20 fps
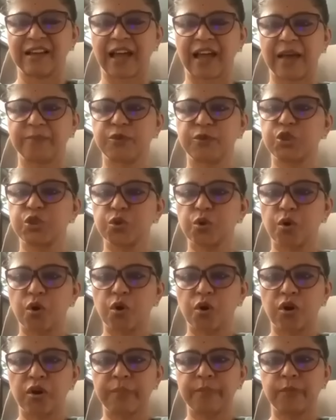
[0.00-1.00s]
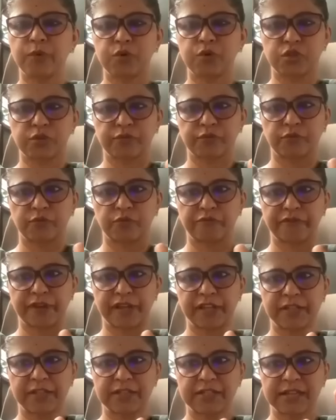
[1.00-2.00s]
I'm sure most of you have
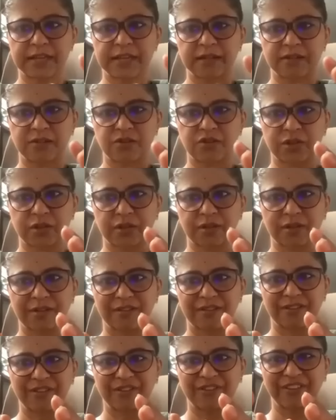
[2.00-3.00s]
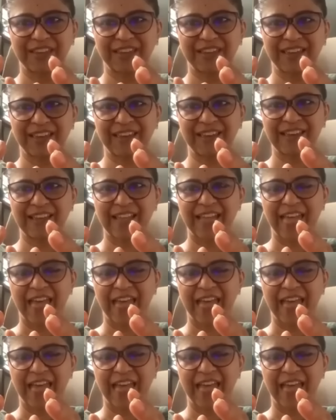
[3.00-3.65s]
felt this energy. Okay?